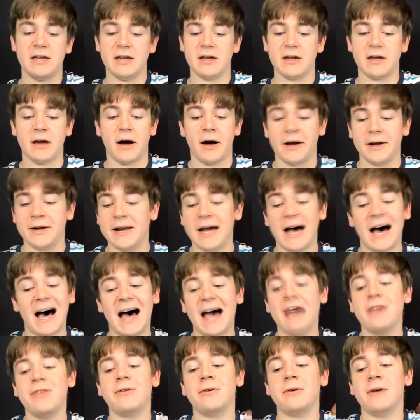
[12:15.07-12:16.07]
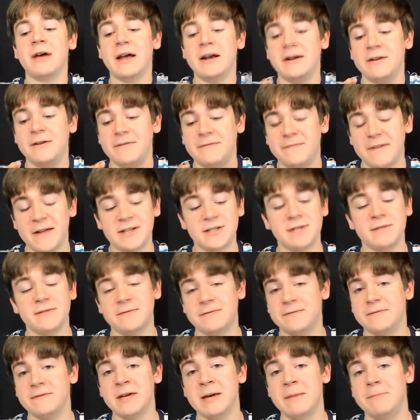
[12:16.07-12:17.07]
on either a defensive
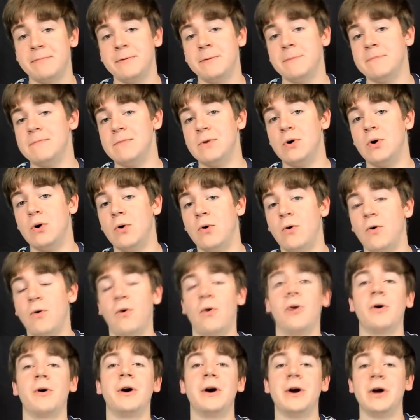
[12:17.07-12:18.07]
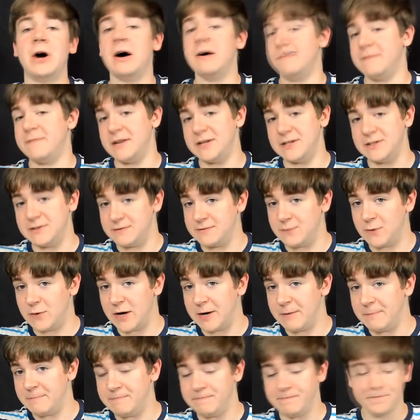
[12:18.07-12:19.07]
flip or an offensive one.
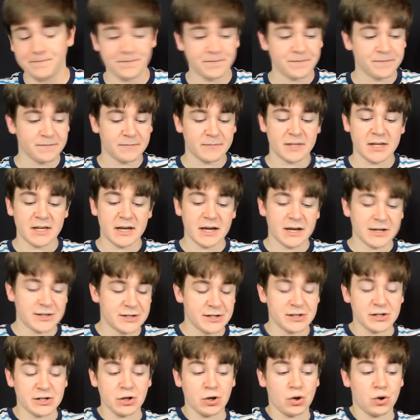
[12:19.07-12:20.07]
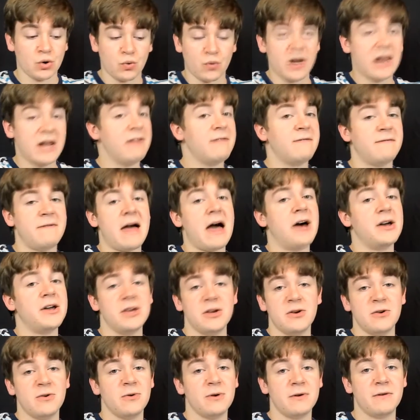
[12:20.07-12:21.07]
It's just great
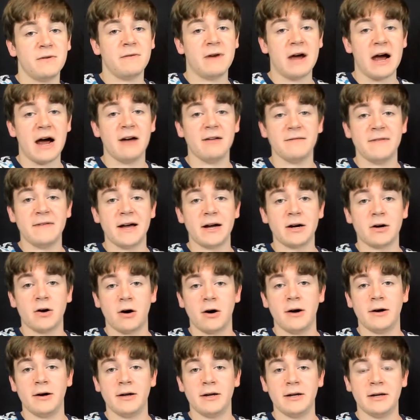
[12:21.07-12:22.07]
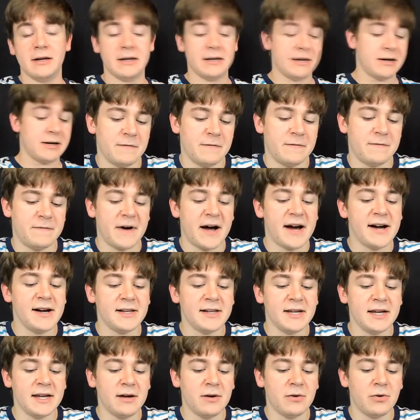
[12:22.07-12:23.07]
value out of that card.
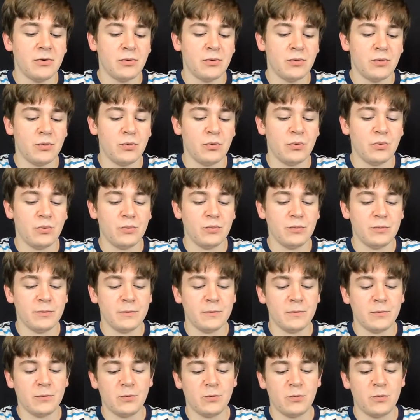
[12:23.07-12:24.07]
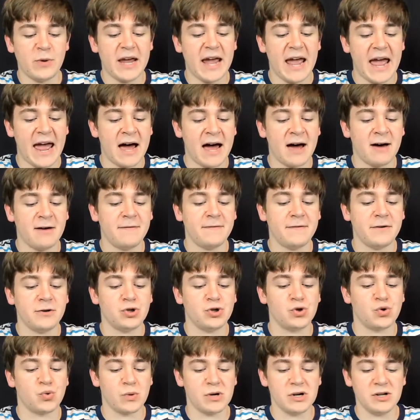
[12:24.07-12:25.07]
Finally, we have
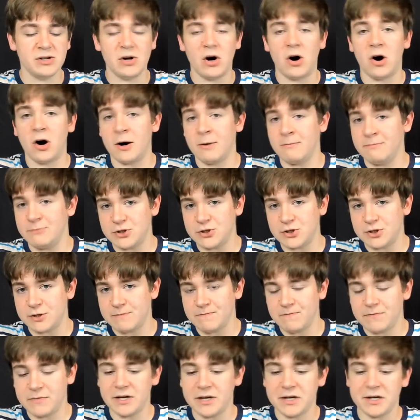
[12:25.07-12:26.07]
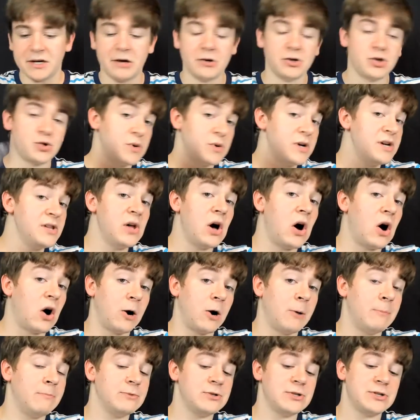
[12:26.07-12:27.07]
Drill Arms. Now, Drill
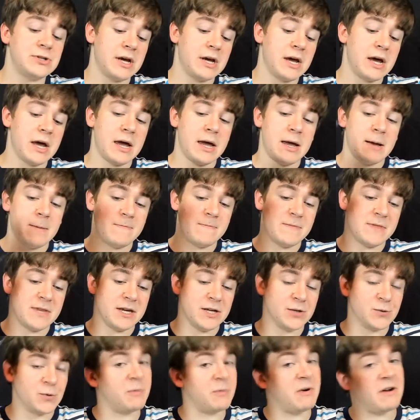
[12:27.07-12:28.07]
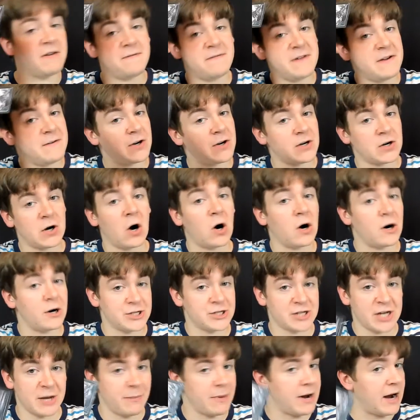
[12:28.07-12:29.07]
Arms is one of my favorite cards
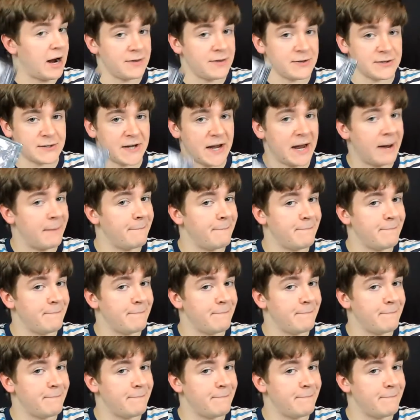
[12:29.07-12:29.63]
coming out of this game.